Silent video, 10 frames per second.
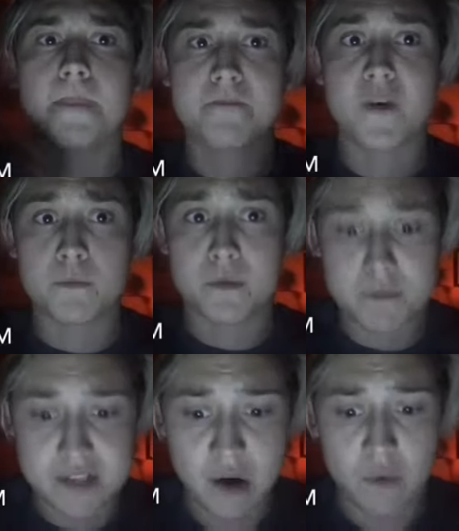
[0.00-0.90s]
film
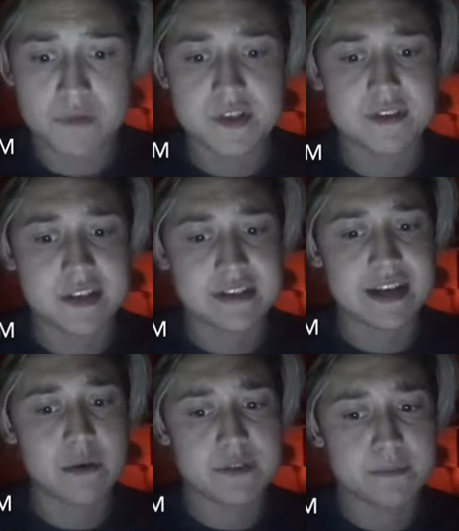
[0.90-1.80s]
themselves. This
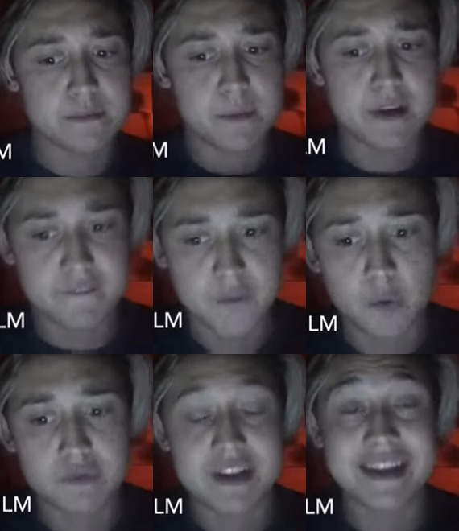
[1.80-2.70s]
allows them to be
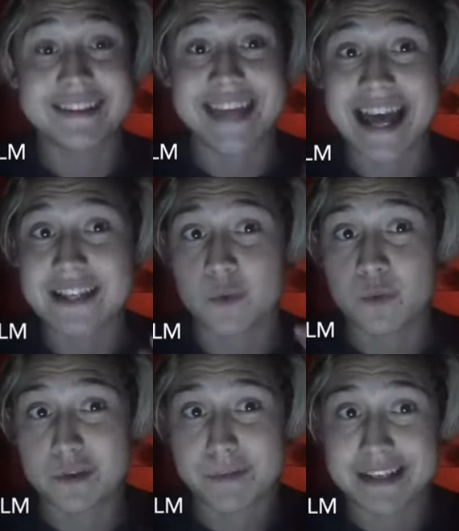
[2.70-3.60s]
involved, and that
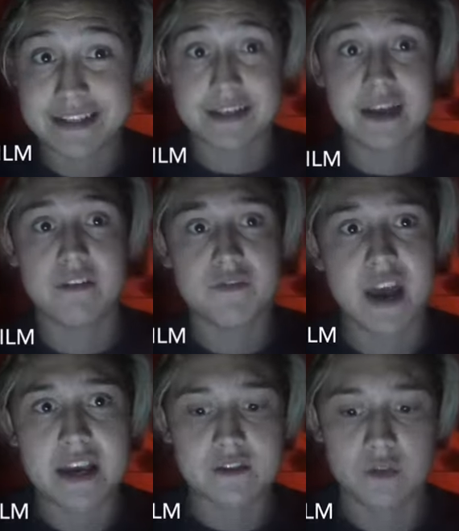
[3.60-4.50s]
automatically
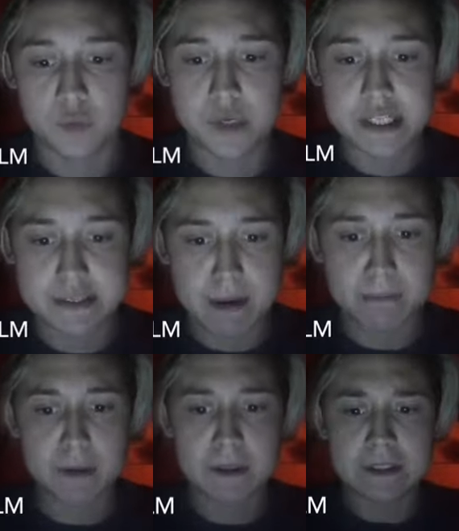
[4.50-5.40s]
affects an audience
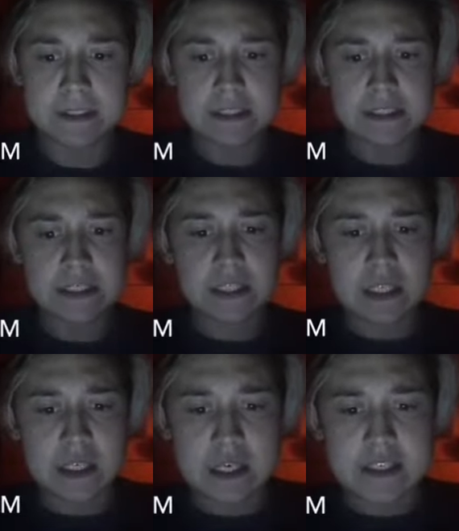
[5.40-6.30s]
member.
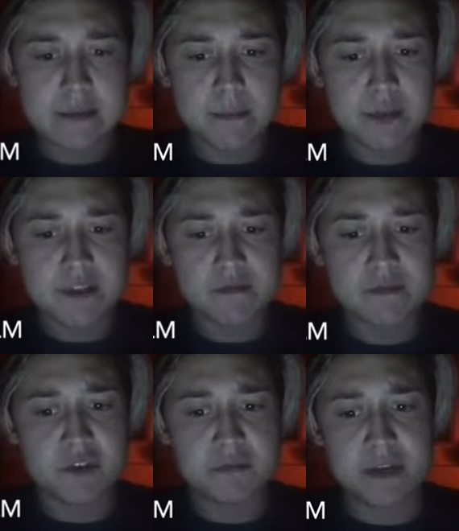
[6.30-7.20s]
Symbolism
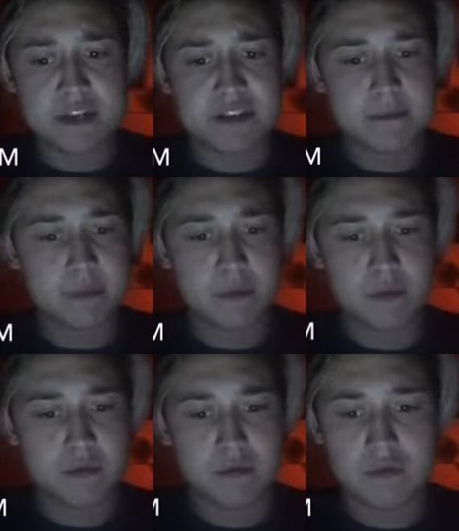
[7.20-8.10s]
could be as
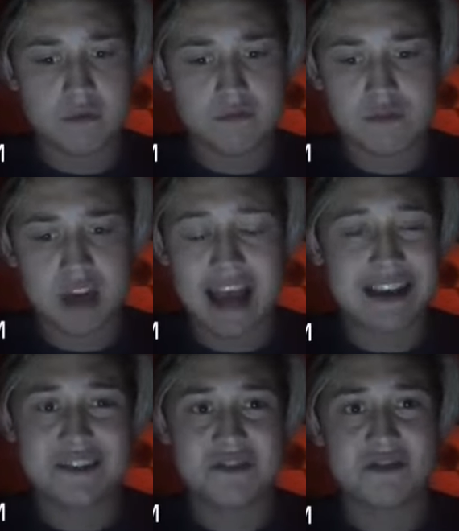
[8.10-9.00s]
simple
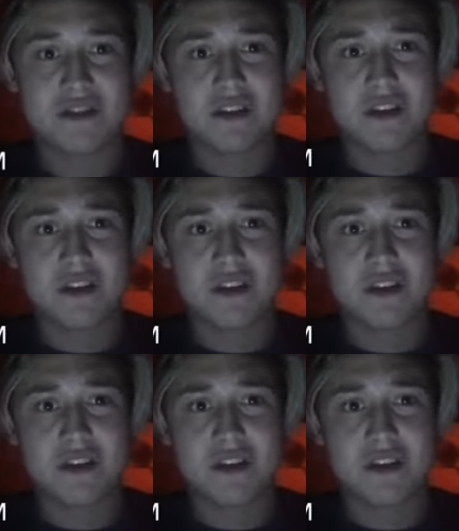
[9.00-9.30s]
as